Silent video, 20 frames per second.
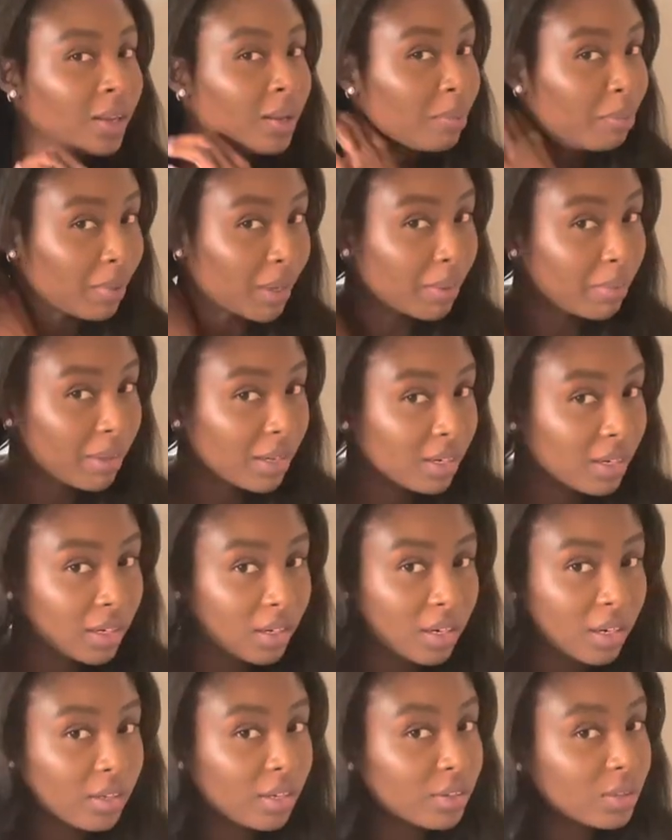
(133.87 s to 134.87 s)
maybe in
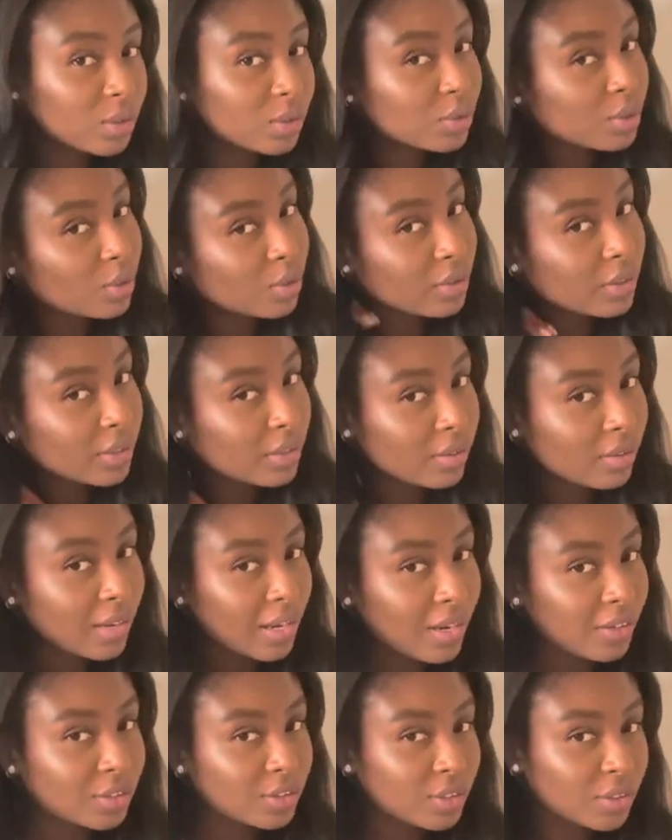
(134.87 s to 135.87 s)
another tutorial
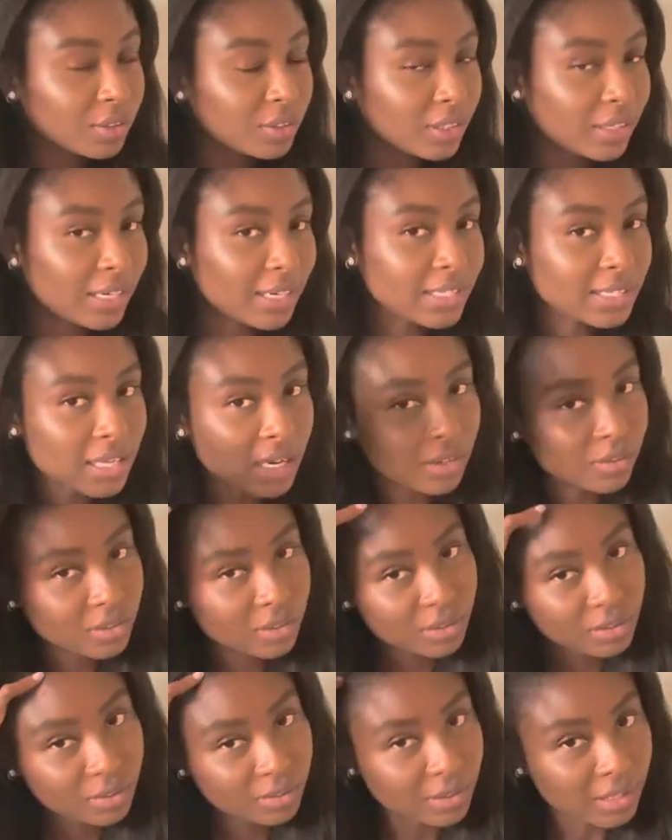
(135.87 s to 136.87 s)
i'll show you guys how to
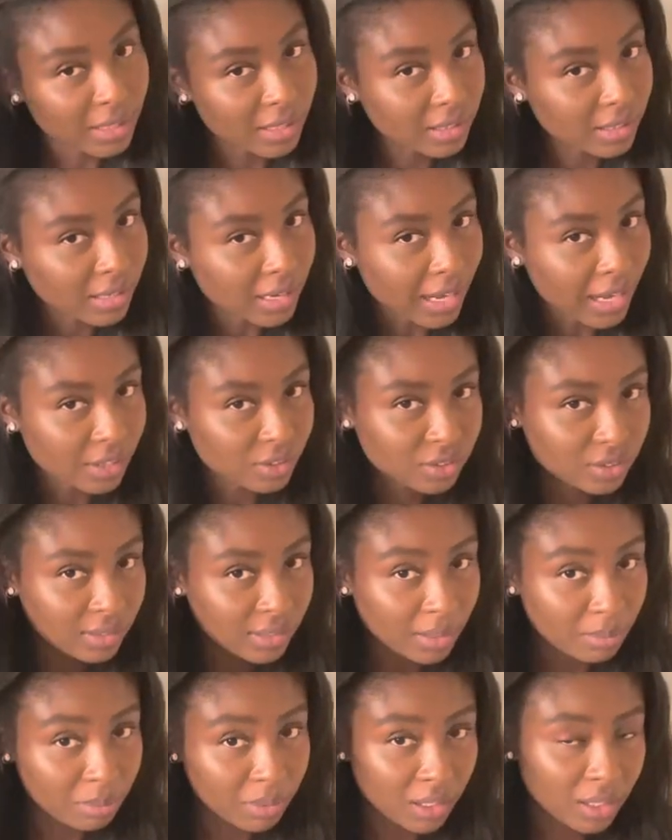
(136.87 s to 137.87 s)
do that actually
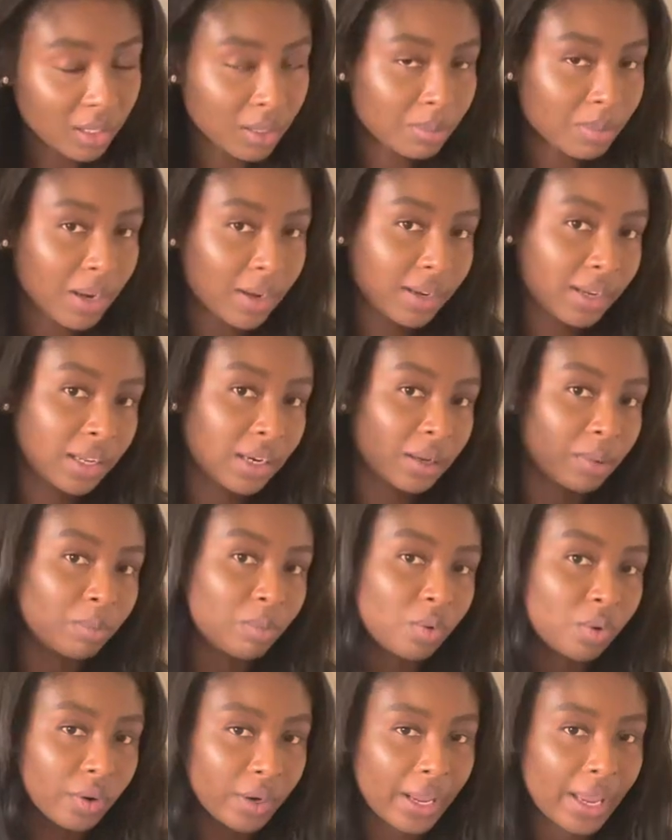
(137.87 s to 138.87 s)
i'm thinking about getting
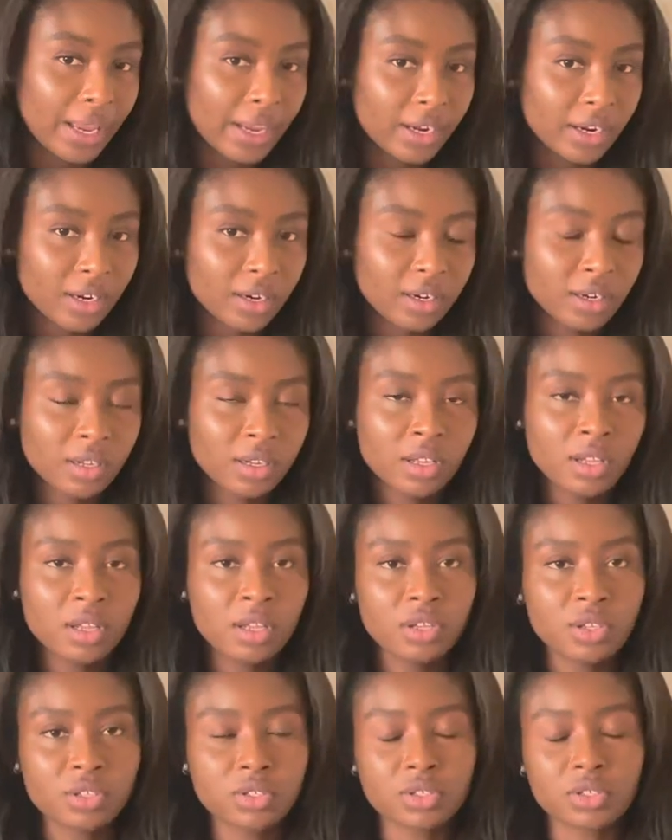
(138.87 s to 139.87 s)
more hair
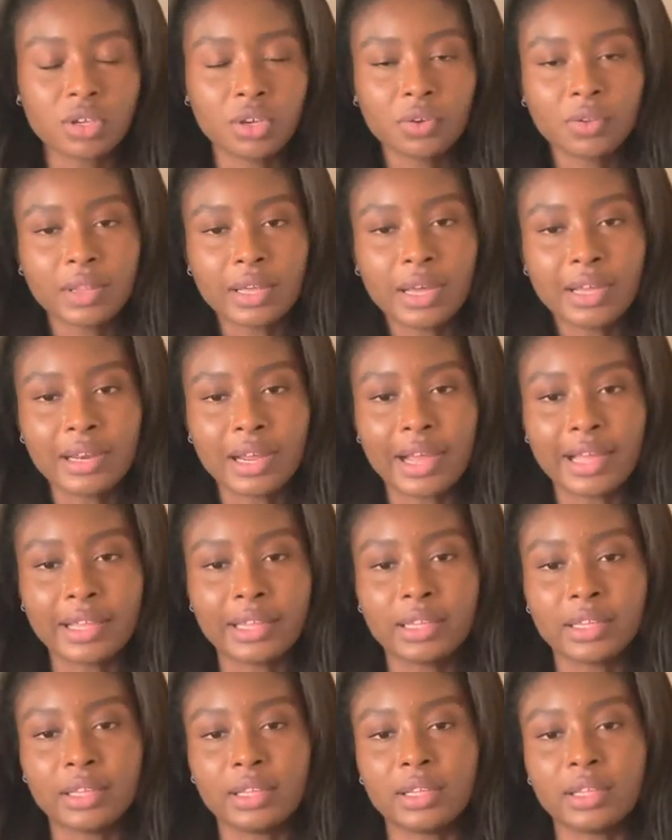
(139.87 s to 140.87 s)
so that i
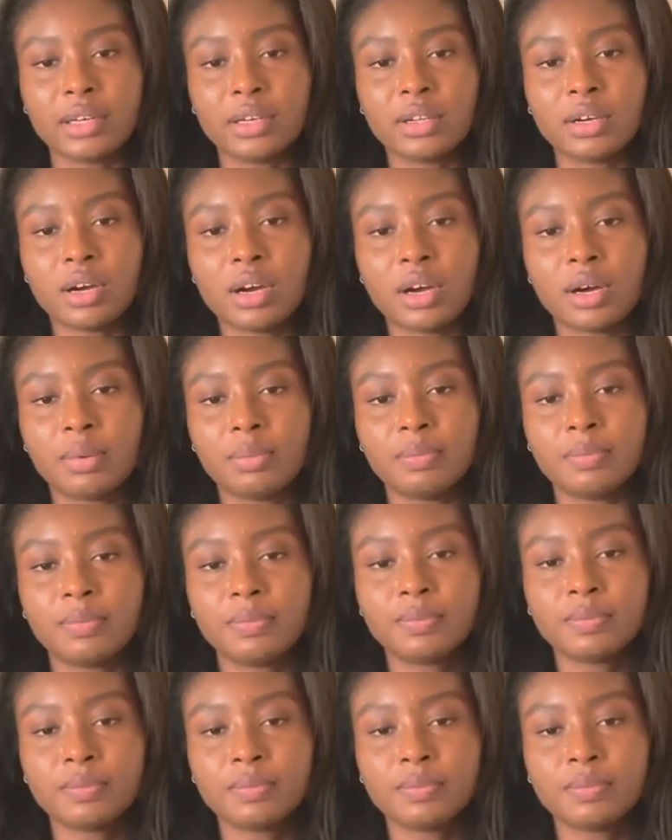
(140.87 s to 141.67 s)
can um